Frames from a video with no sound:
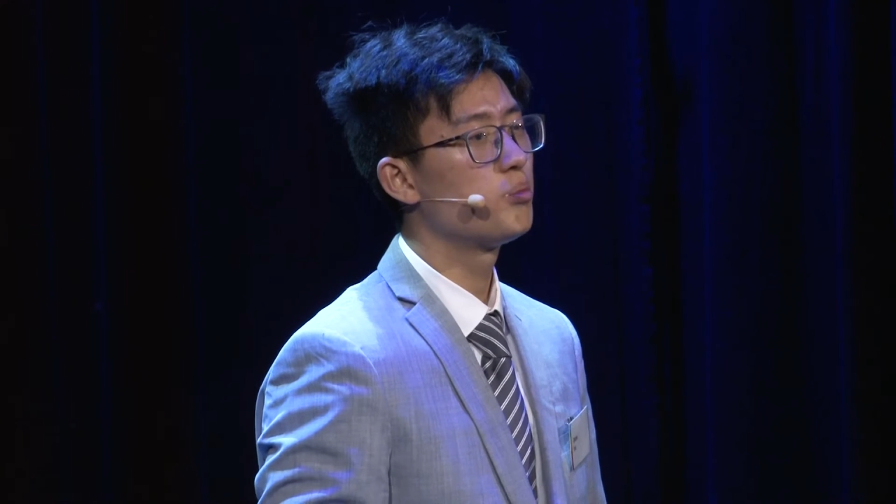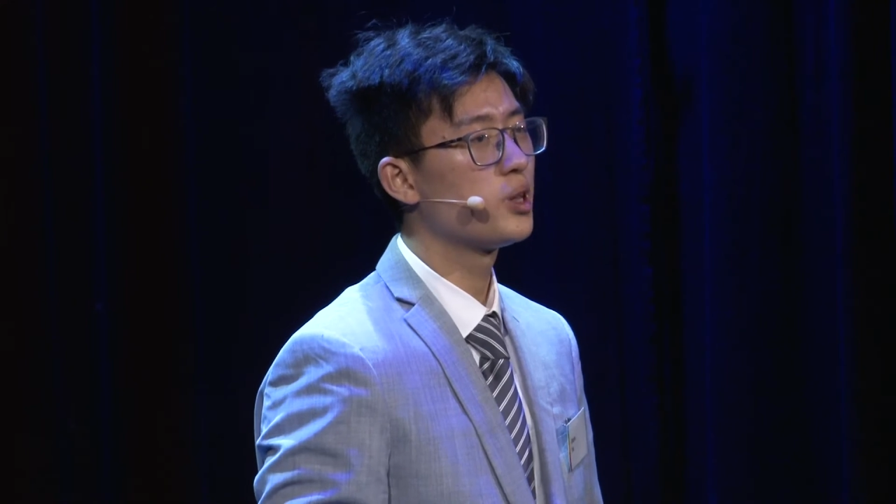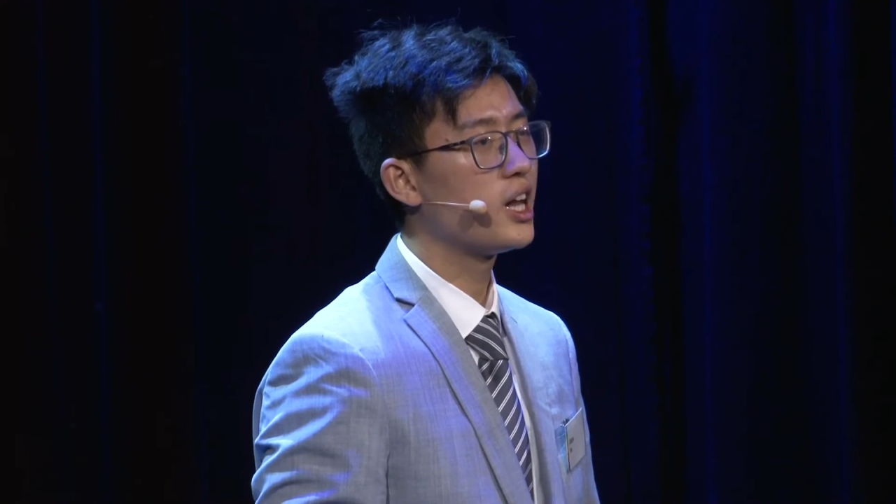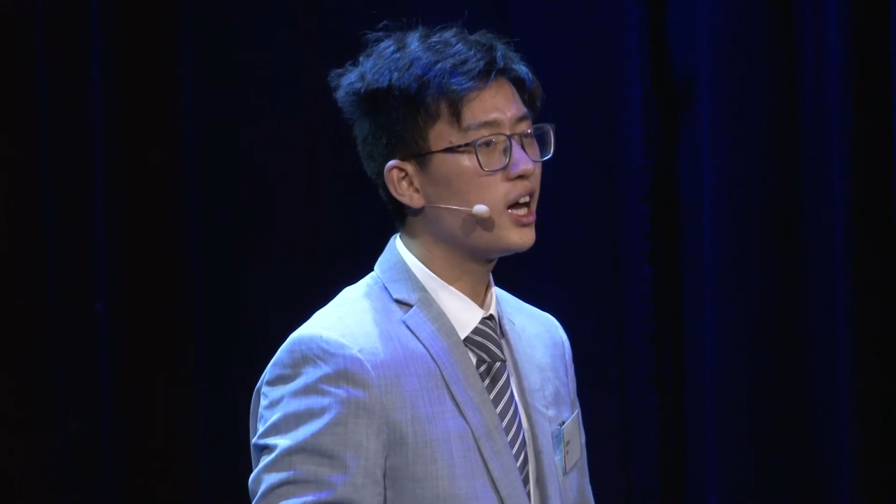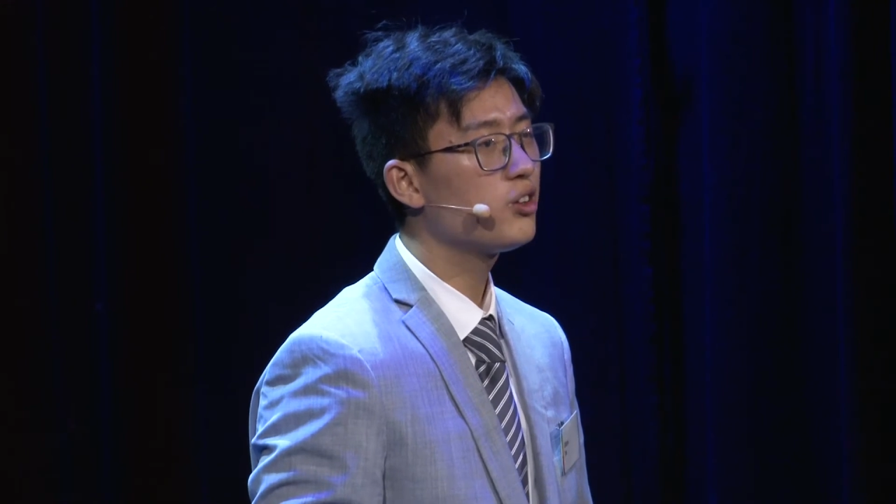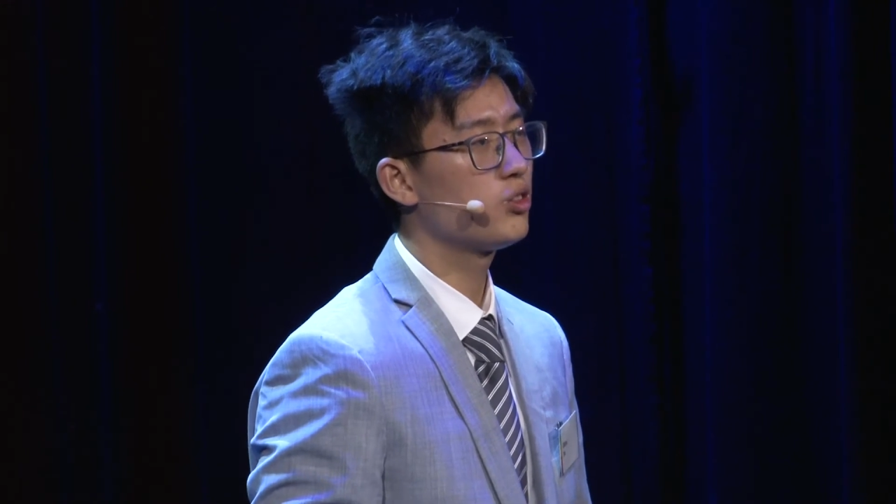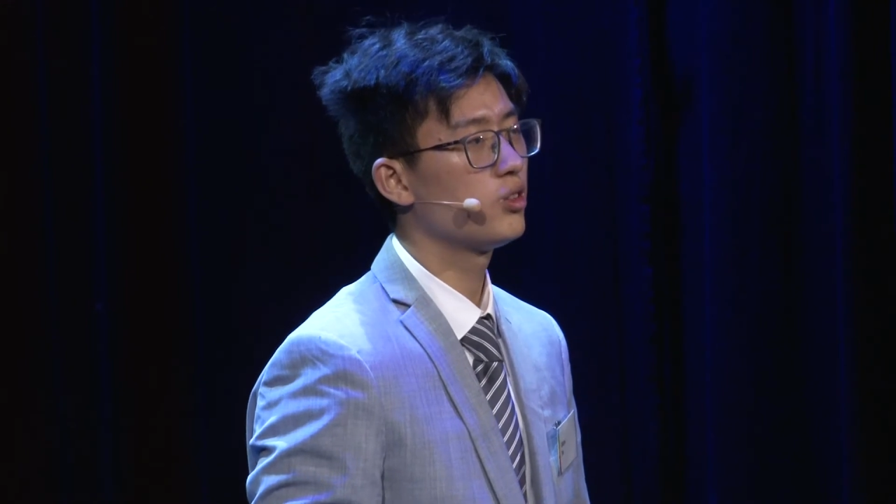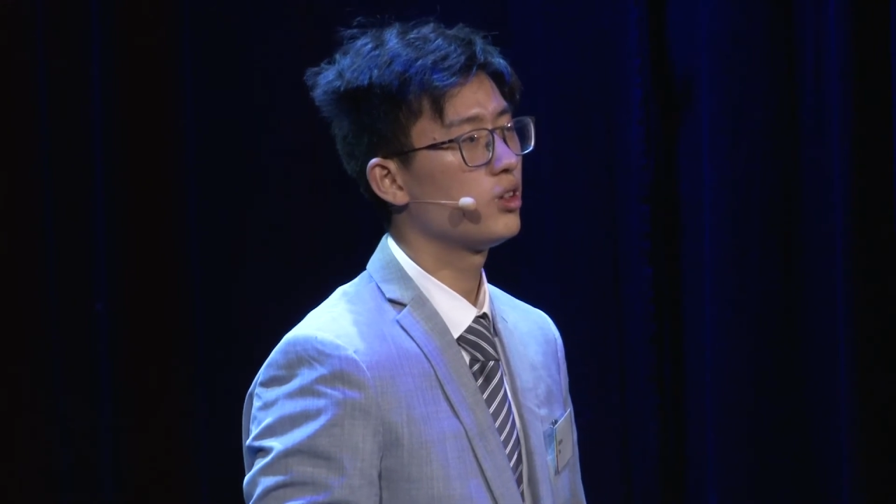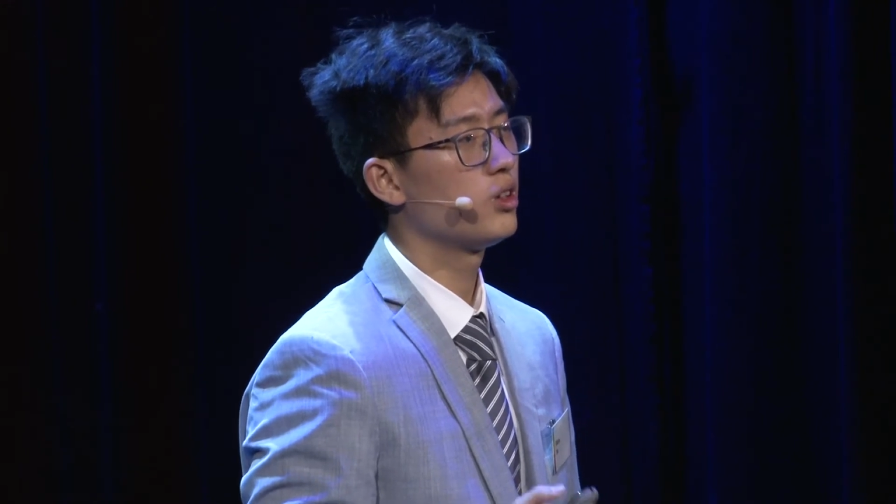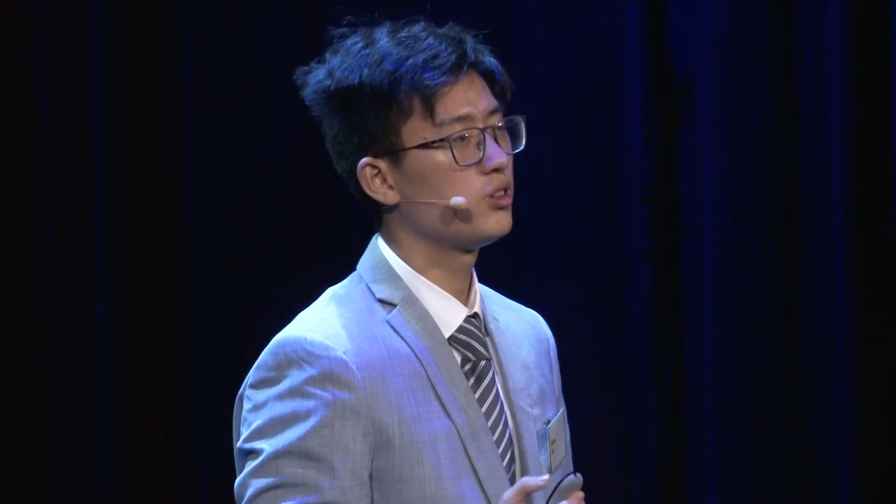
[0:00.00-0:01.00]
plus
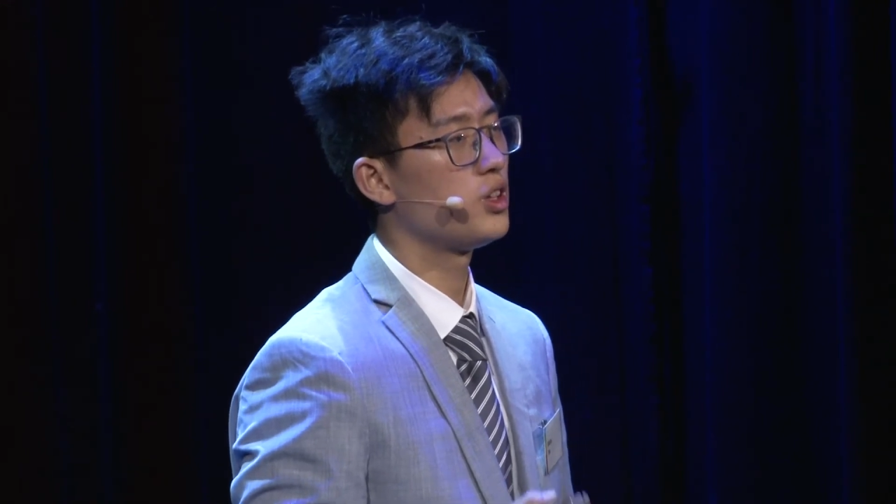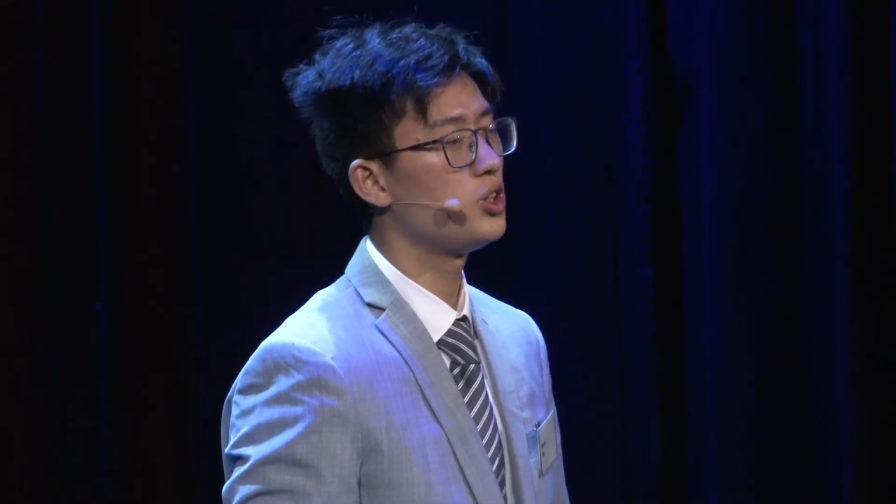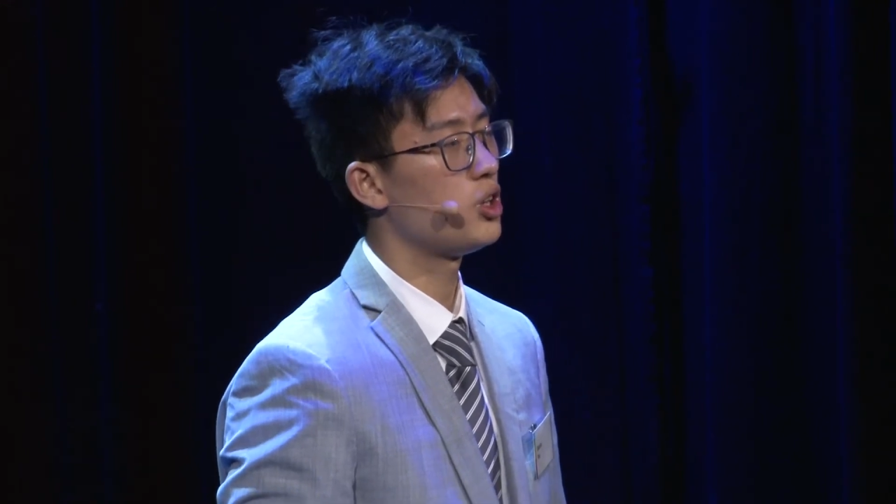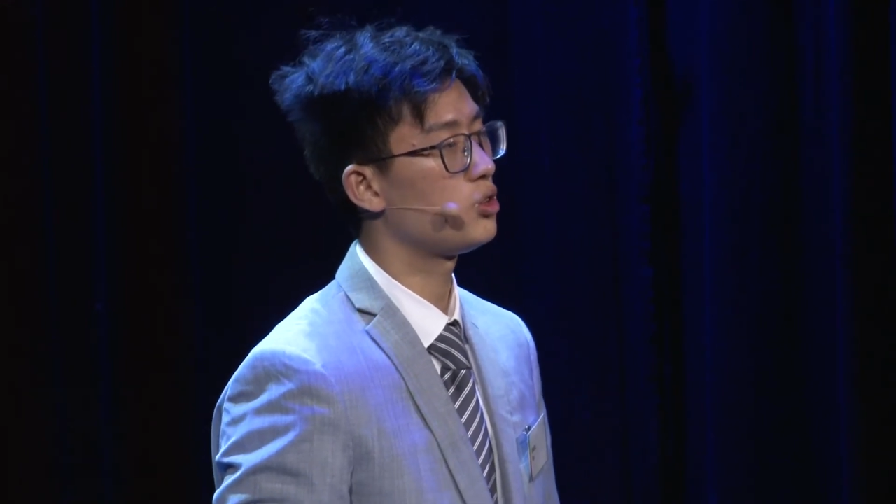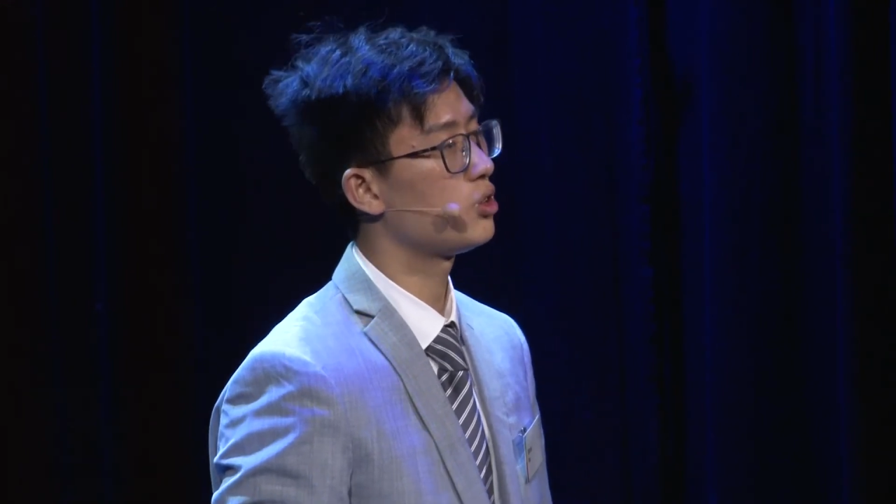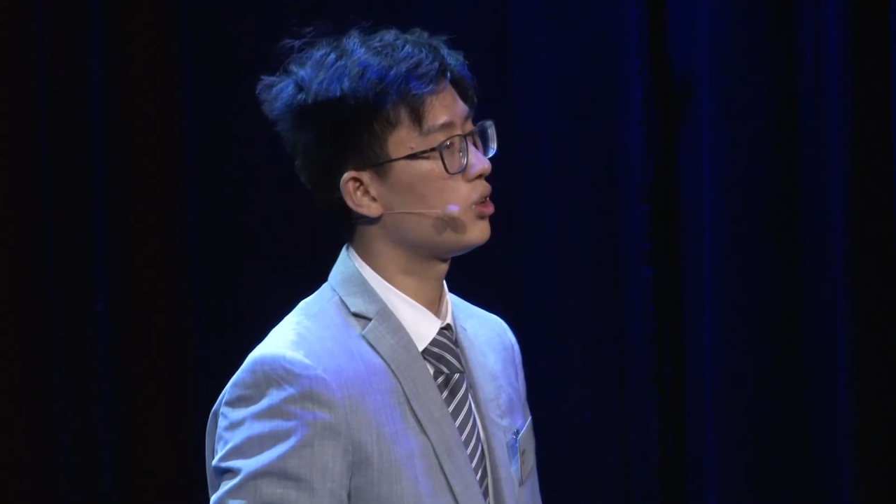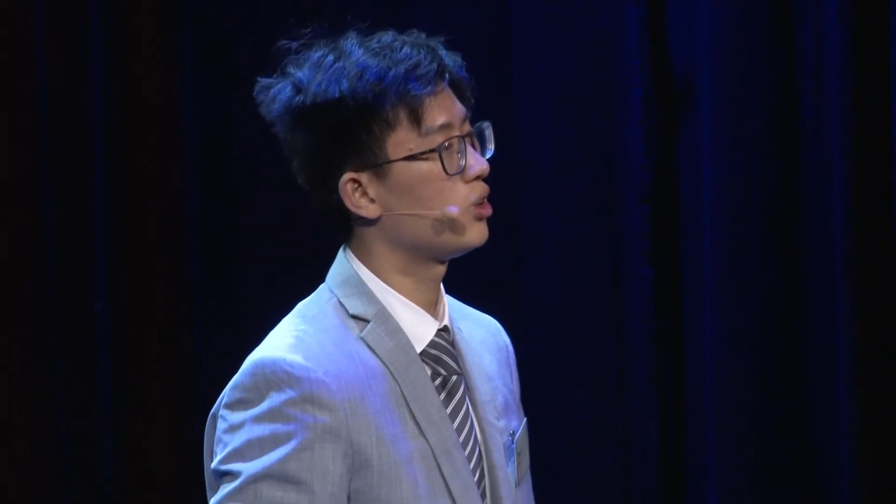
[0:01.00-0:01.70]
sentence.